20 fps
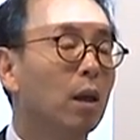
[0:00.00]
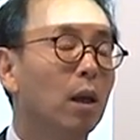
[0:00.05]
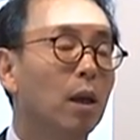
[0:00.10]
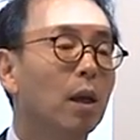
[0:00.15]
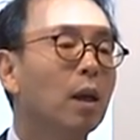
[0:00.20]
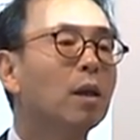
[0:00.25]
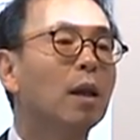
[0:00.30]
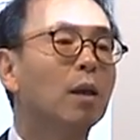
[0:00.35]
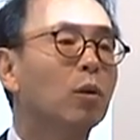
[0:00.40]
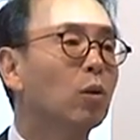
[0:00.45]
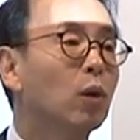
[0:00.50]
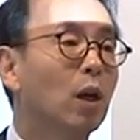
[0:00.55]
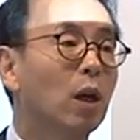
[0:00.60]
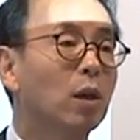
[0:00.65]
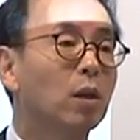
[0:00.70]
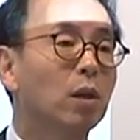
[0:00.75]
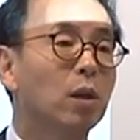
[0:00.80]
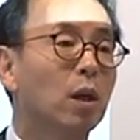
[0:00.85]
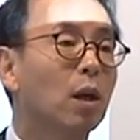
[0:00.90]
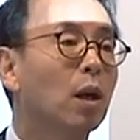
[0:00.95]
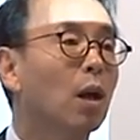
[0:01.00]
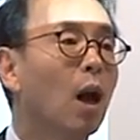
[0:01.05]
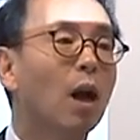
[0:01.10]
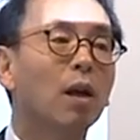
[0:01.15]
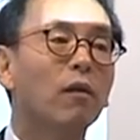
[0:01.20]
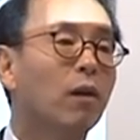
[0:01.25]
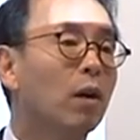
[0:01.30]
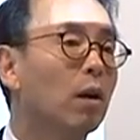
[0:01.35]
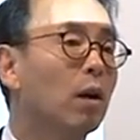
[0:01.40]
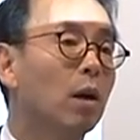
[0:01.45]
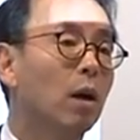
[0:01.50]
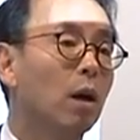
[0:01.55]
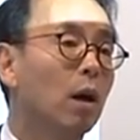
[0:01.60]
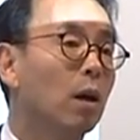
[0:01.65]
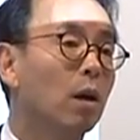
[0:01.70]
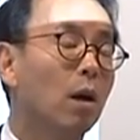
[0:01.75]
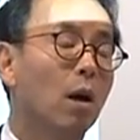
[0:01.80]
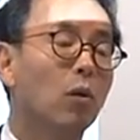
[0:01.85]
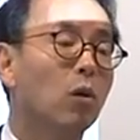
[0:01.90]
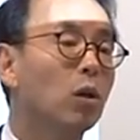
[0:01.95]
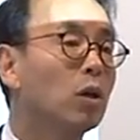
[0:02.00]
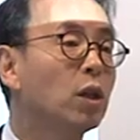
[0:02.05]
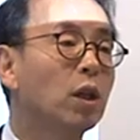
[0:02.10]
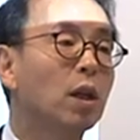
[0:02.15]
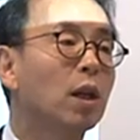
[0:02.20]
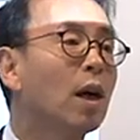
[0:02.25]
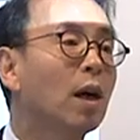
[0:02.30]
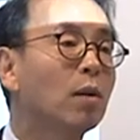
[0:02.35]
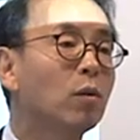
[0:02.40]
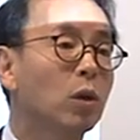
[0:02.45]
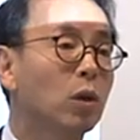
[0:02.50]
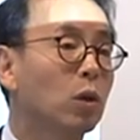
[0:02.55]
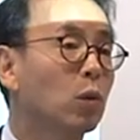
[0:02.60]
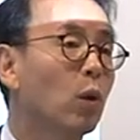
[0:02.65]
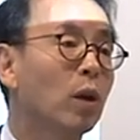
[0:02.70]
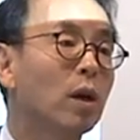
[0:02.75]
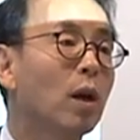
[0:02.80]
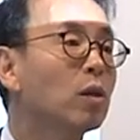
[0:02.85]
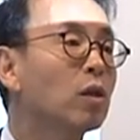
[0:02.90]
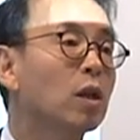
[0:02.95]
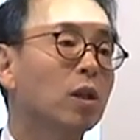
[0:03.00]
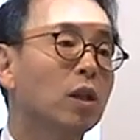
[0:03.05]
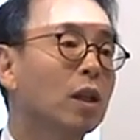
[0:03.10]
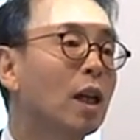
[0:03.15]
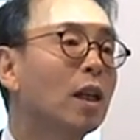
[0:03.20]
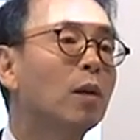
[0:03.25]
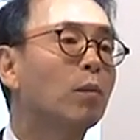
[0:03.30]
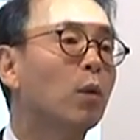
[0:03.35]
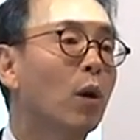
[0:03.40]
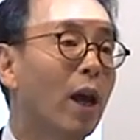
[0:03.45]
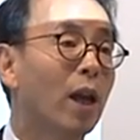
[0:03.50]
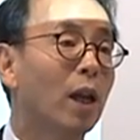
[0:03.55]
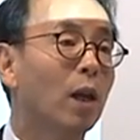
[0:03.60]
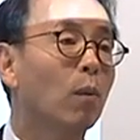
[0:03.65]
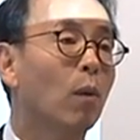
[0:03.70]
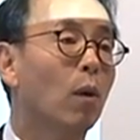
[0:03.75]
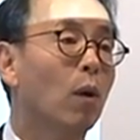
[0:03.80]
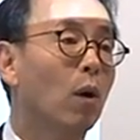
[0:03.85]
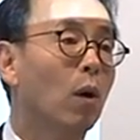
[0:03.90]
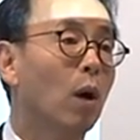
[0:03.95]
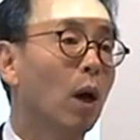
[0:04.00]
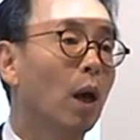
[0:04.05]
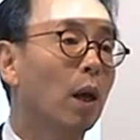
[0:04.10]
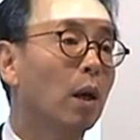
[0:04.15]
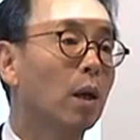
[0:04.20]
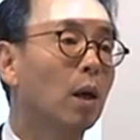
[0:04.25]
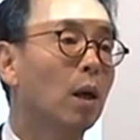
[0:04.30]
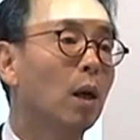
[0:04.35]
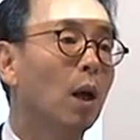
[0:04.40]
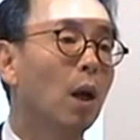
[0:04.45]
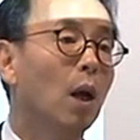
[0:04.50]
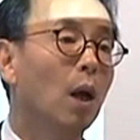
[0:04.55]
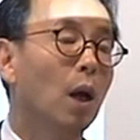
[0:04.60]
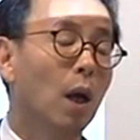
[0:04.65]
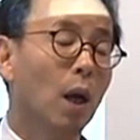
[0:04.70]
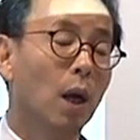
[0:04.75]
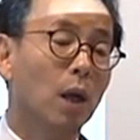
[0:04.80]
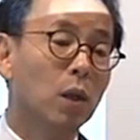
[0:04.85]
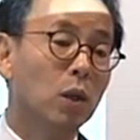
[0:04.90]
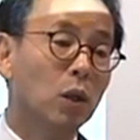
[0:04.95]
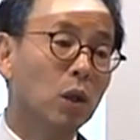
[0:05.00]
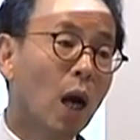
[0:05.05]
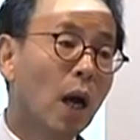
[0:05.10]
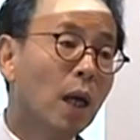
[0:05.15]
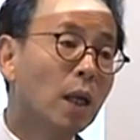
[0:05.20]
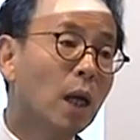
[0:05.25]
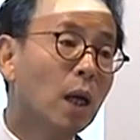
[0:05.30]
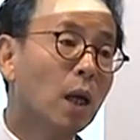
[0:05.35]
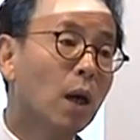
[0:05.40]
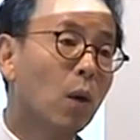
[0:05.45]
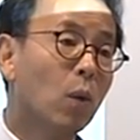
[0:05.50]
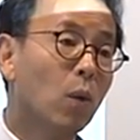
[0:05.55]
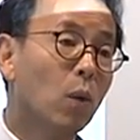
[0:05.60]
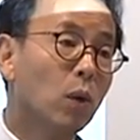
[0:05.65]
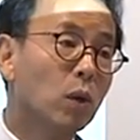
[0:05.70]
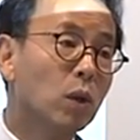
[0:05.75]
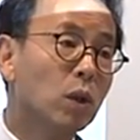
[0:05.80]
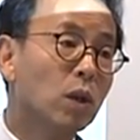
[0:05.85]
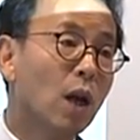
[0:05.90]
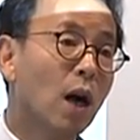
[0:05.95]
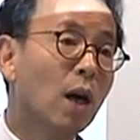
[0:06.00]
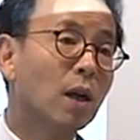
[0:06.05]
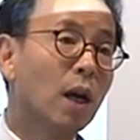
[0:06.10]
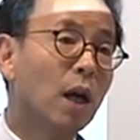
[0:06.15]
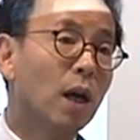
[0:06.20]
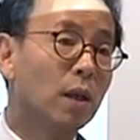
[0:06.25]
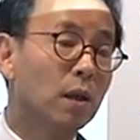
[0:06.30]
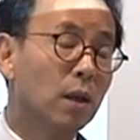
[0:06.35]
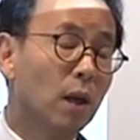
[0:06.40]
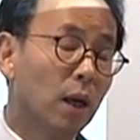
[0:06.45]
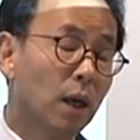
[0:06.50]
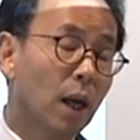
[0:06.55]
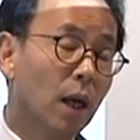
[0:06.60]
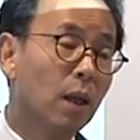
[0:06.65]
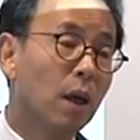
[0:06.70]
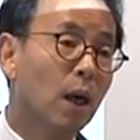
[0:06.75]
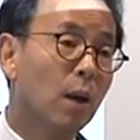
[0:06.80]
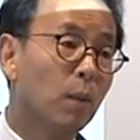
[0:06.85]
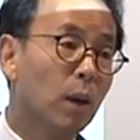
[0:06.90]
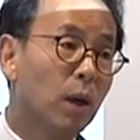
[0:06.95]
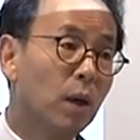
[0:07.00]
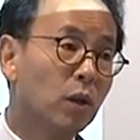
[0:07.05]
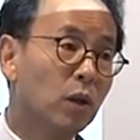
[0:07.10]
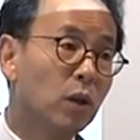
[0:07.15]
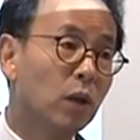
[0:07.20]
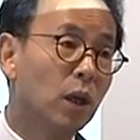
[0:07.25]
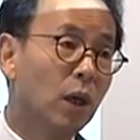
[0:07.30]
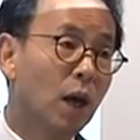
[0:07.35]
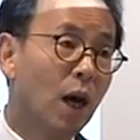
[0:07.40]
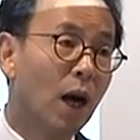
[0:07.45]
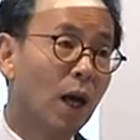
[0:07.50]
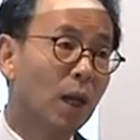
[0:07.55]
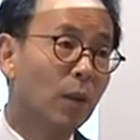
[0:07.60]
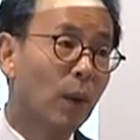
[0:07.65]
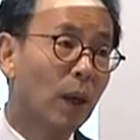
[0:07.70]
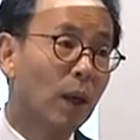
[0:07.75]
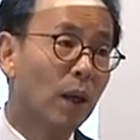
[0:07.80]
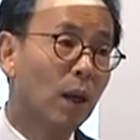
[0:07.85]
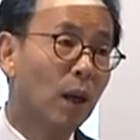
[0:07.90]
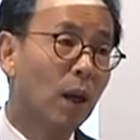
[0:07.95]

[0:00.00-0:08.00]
industries in a lot of OECD countries were not sustainable anymore, and China was not another emerging economy.